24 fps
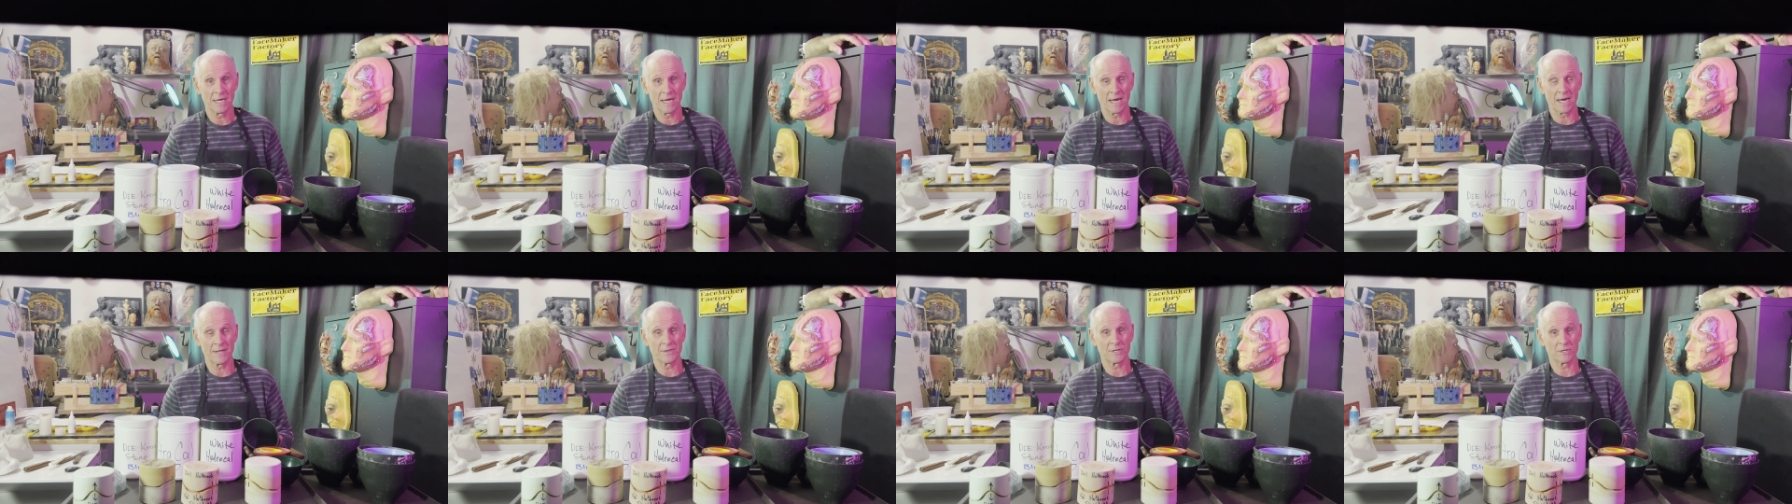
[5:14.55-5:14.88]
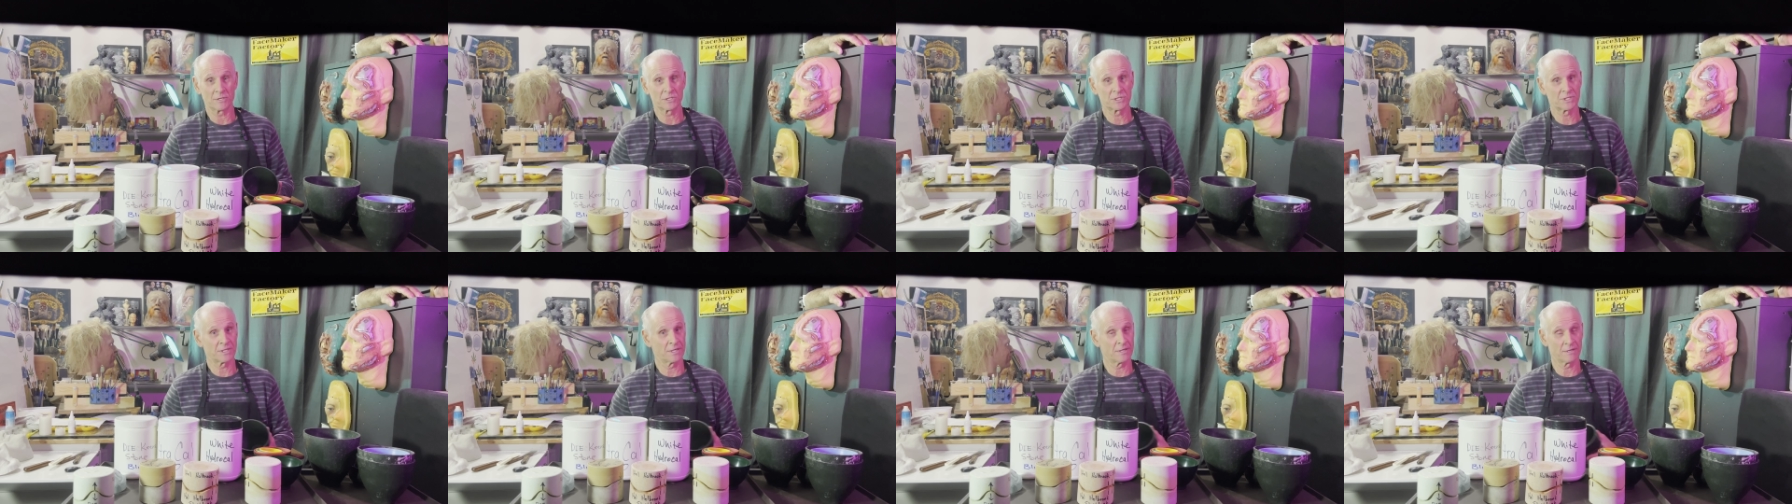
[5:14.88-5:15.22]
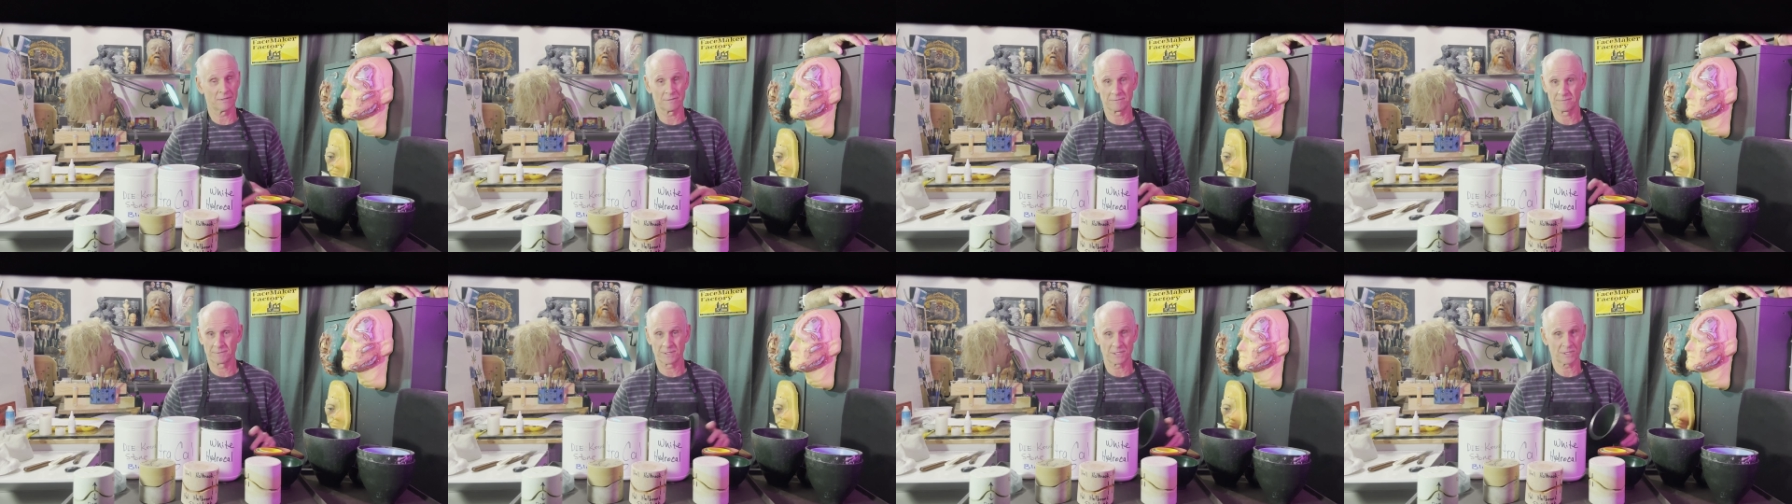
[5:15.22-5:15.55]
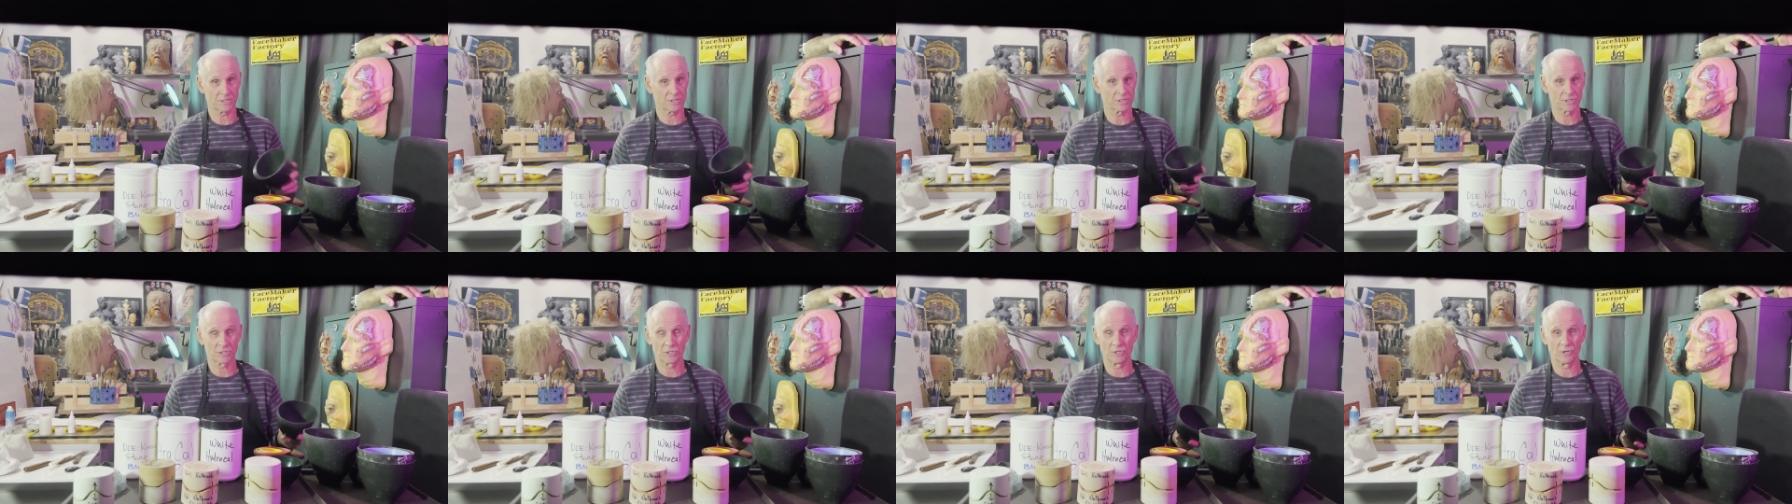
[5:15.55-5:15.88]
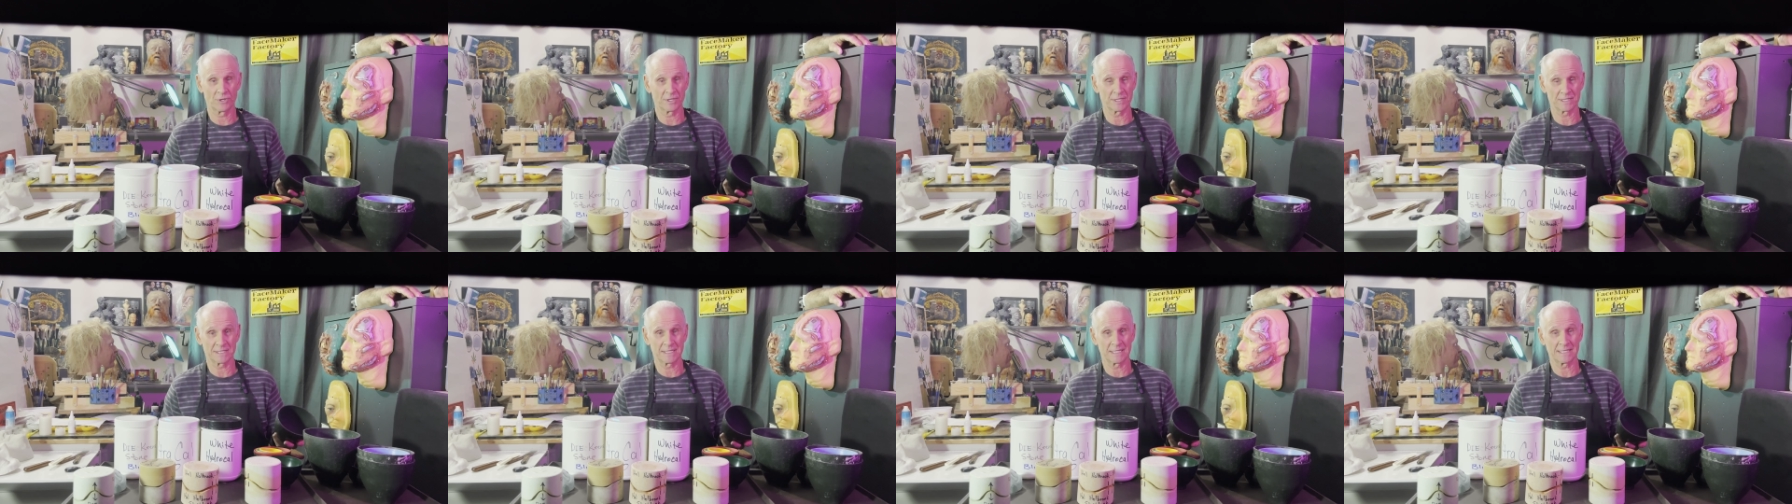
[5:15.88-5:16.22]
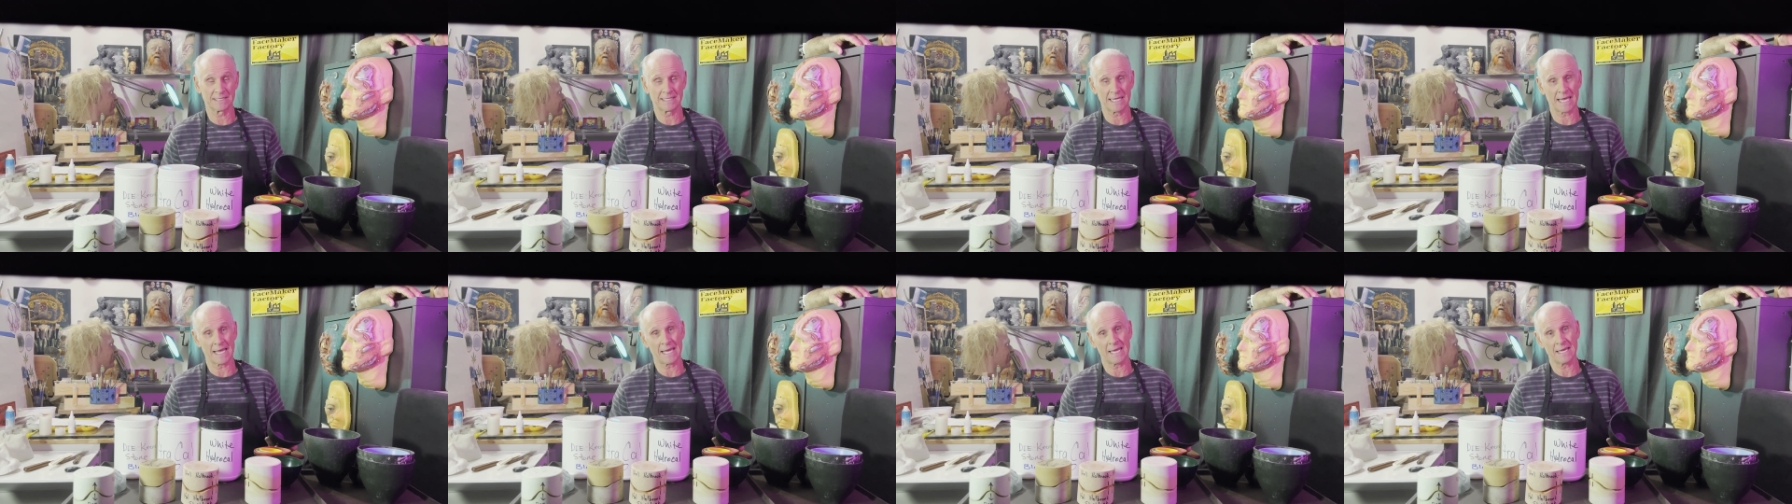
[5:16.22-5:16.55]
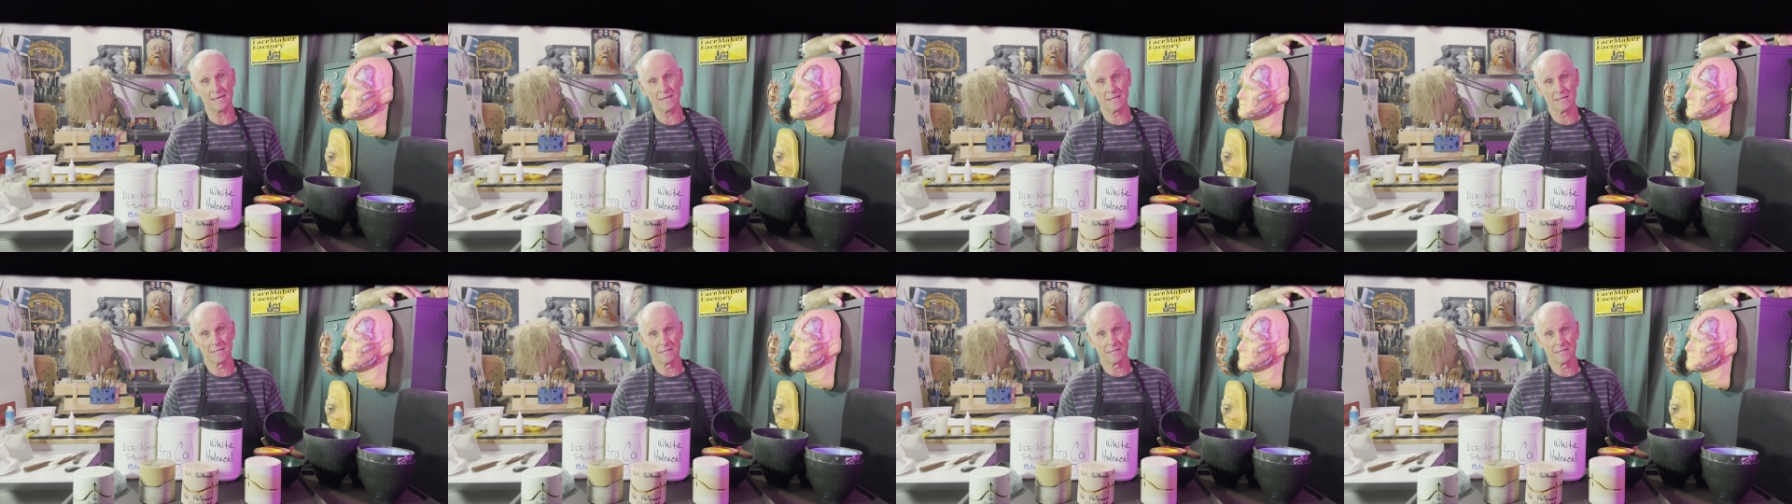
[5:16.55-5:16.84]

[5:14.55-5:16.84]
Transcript: and they're still just as good as the day